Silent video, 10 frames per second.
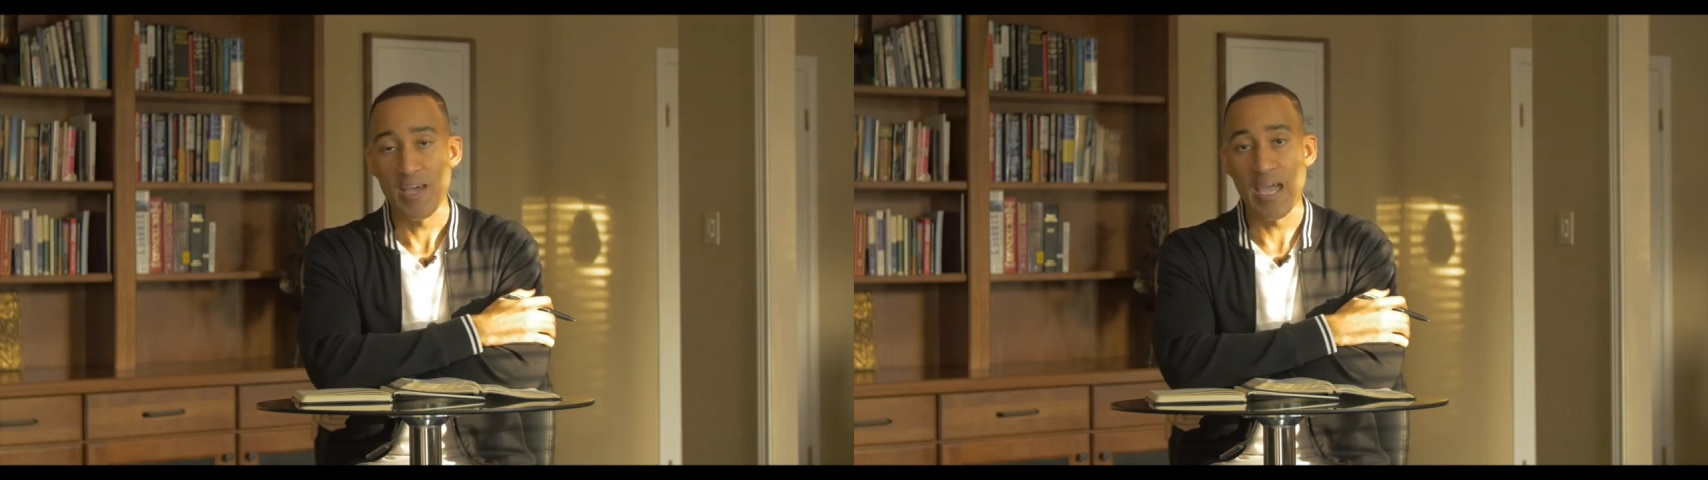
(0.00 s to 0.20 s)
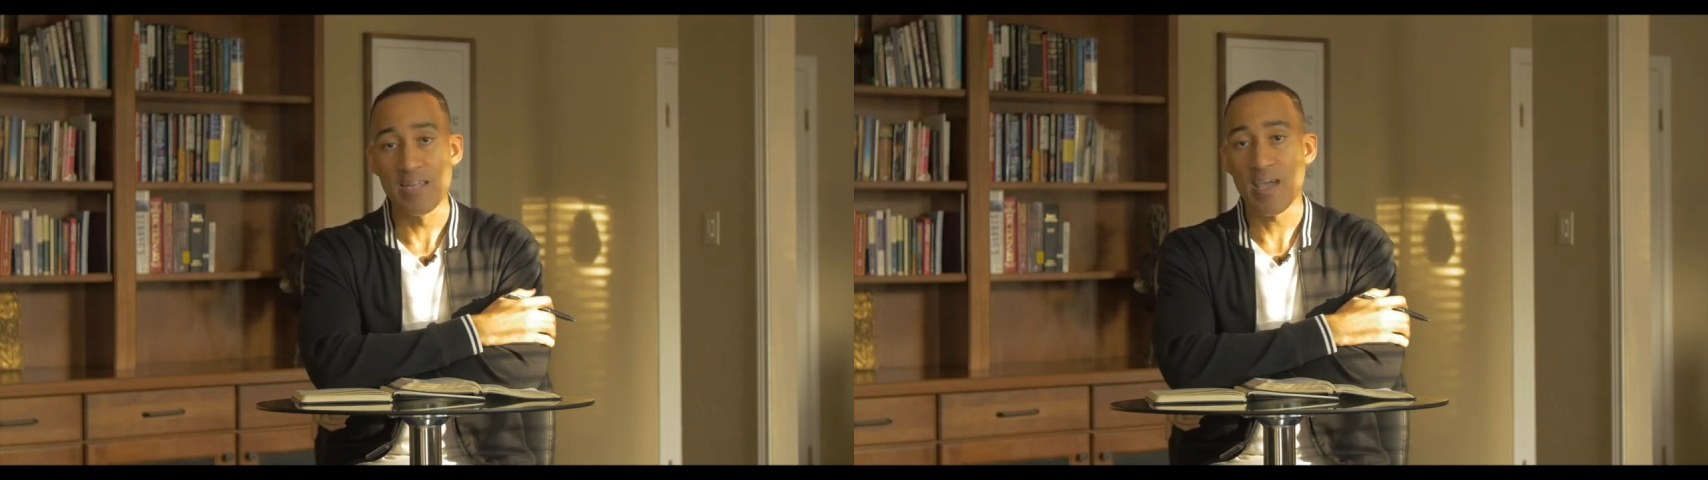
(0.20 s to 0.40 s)

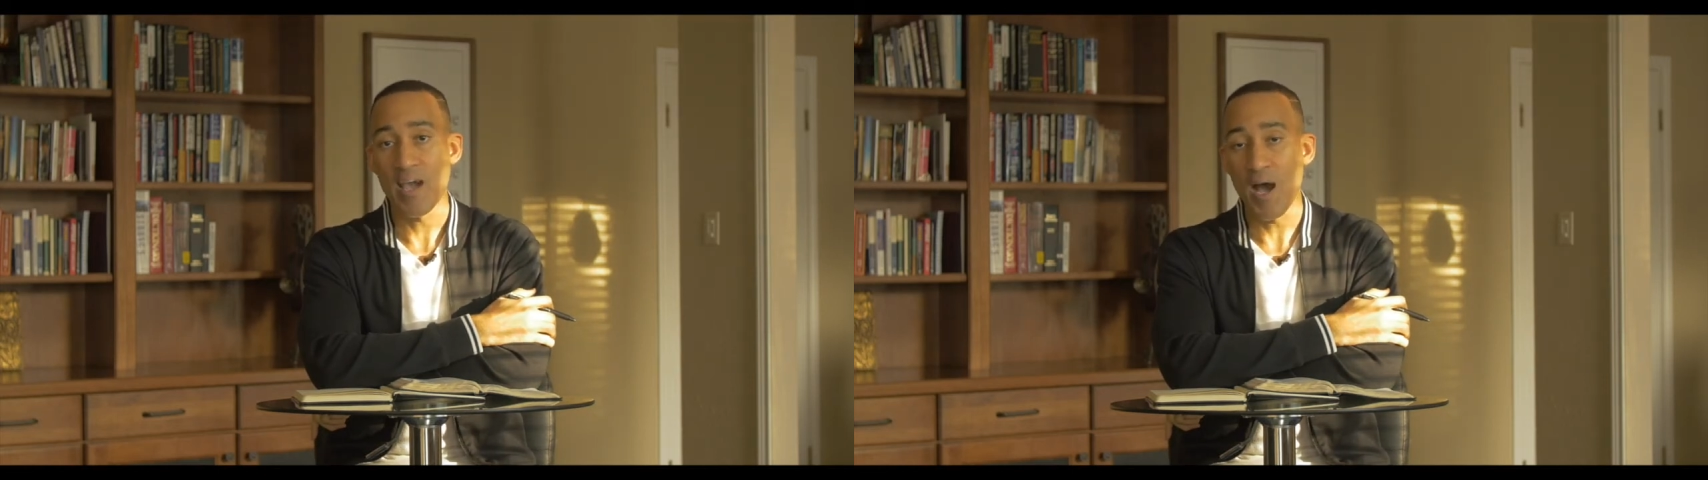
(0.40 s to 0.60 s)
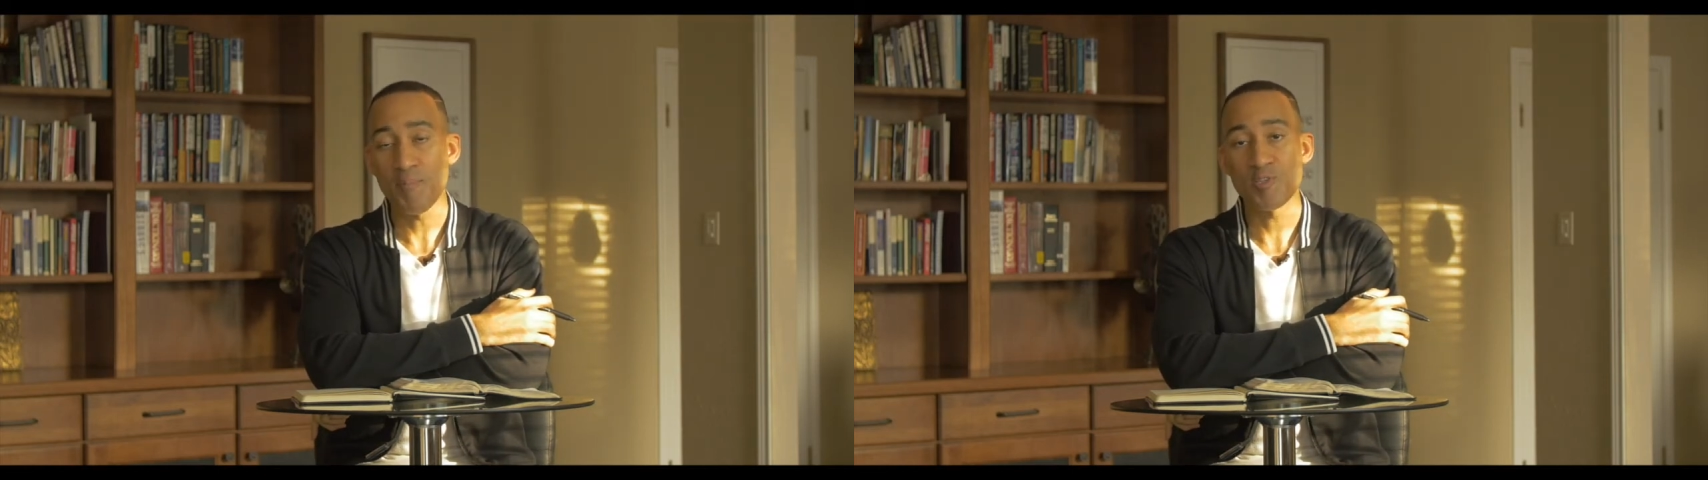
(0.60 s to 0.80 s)
And
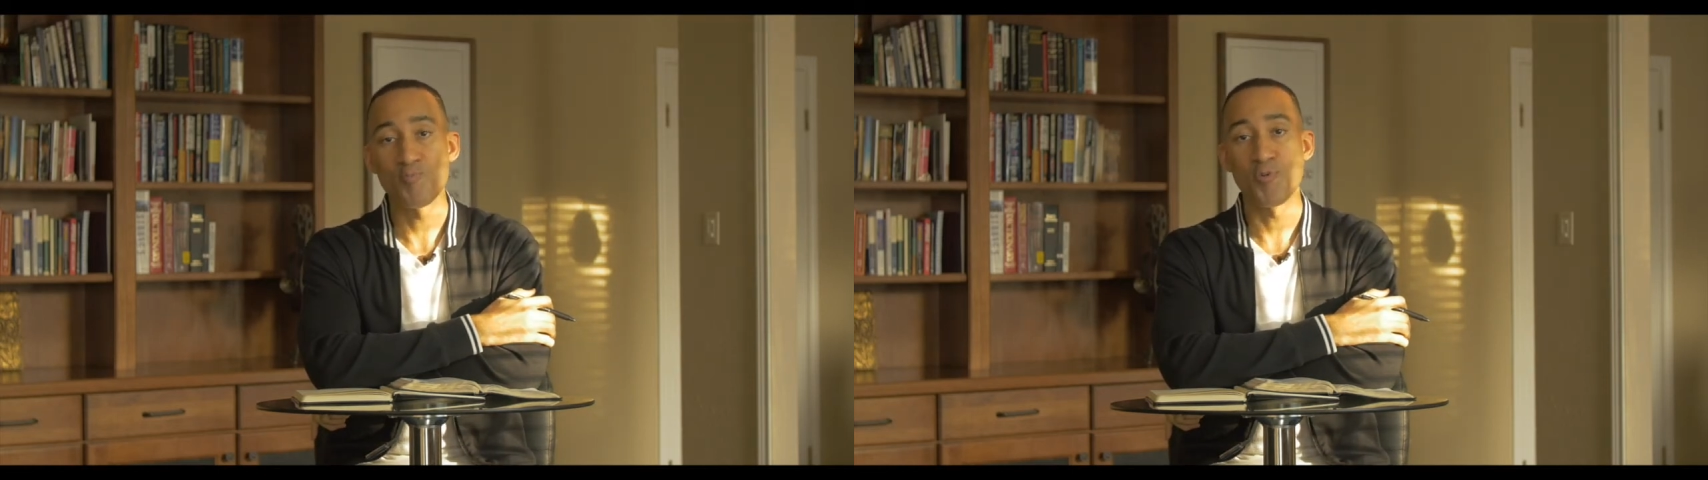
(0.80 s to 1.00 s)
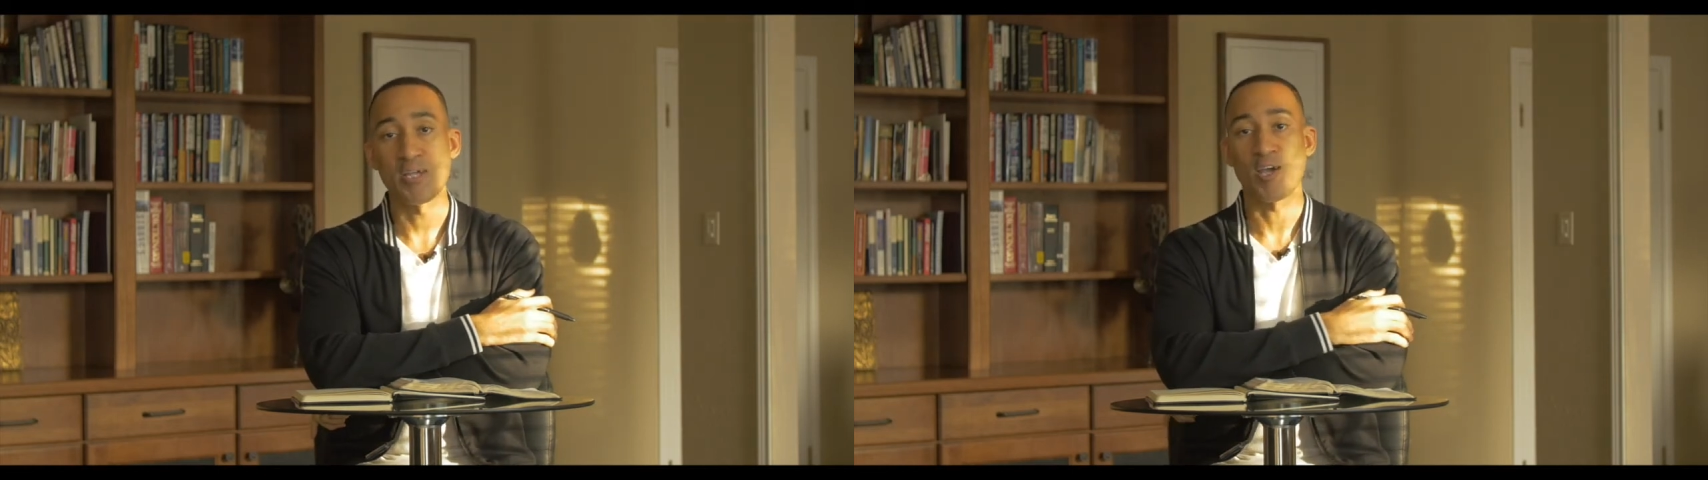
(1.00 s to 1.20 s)
Naaman's
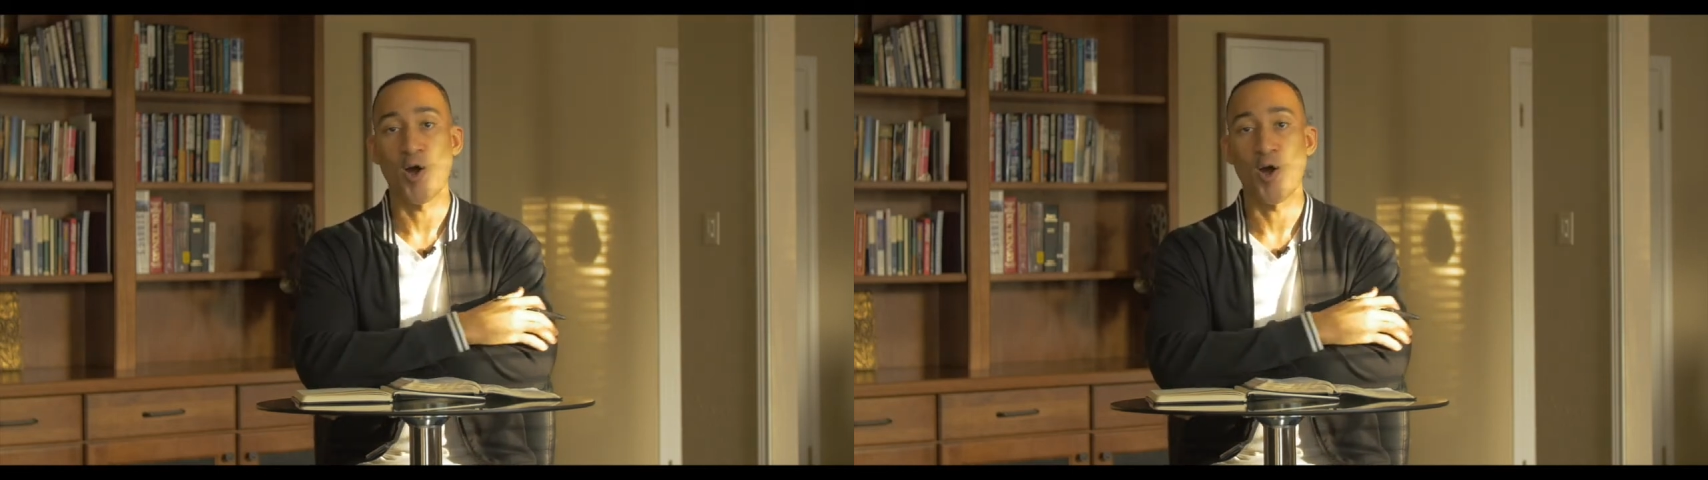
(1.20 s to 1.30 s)
bringing